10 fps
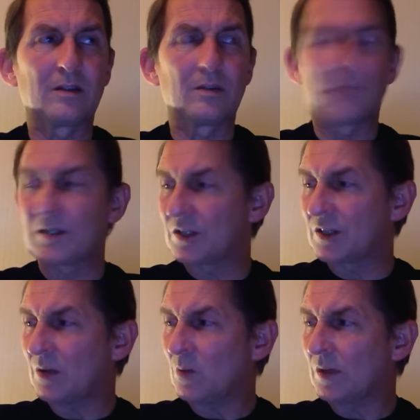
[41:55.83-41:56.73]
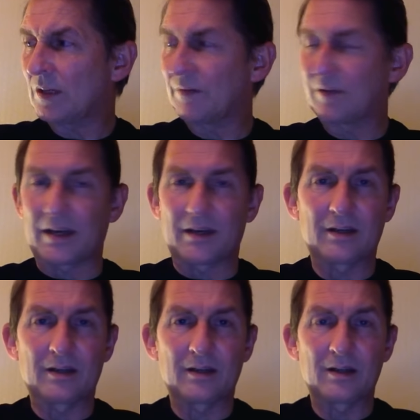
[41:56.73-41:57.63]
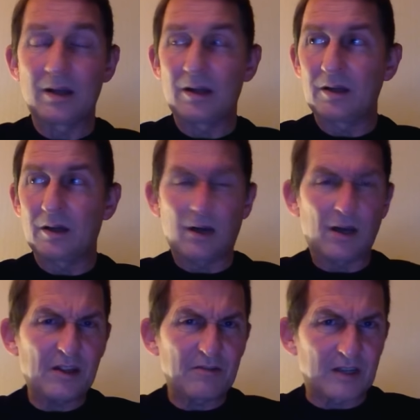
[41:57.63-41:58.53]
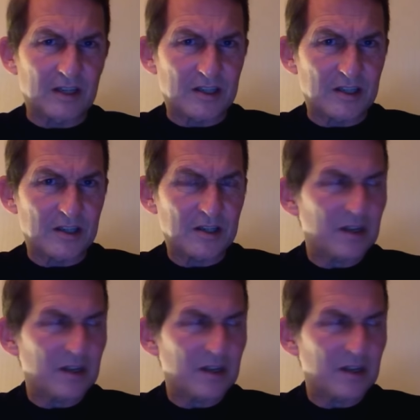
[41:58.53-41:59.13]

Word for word: Where's this other one live then? Are they really sisters?